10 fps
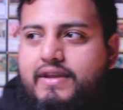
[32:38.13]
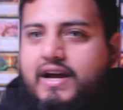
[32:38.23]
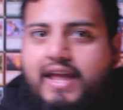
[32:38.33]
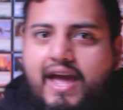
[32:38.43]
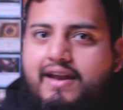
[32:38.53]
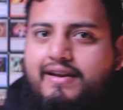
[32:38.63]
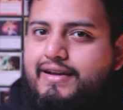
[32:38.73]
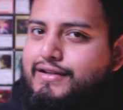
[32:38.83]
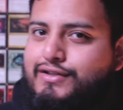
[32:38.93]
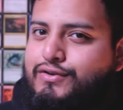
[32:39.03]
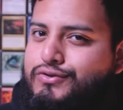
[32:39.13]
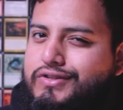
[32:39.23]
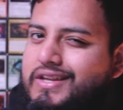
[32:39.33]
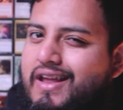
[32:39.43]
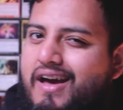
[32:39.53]
Again, it's
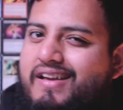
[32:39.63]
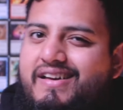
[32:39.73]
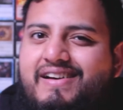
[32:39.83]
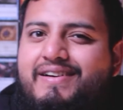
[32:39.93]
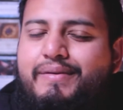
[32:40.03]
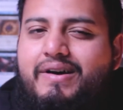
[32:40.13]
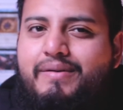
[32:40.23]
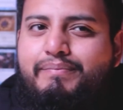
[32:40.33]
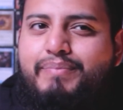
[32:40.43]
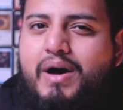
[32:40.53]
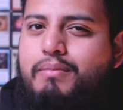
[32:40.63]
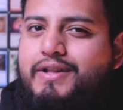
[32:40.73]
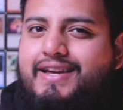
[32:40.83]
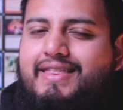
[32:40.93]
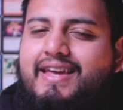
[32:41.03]
usually not a
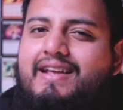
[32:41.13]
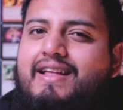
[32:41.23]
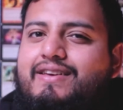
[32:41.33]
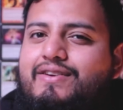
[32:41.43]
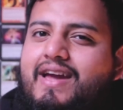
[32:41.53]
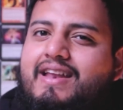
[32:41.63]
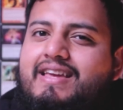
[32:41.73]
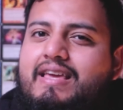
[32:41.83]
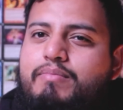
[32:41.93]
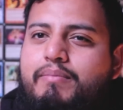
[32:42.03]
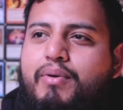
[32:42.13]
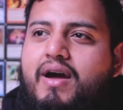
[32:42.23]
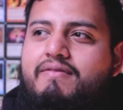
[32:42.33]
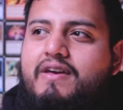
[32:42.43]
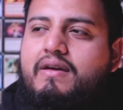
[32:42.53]
public thing, like you kind of keep it
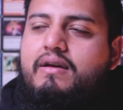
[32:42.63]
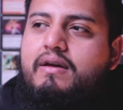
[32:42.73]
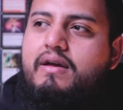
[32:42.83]
private.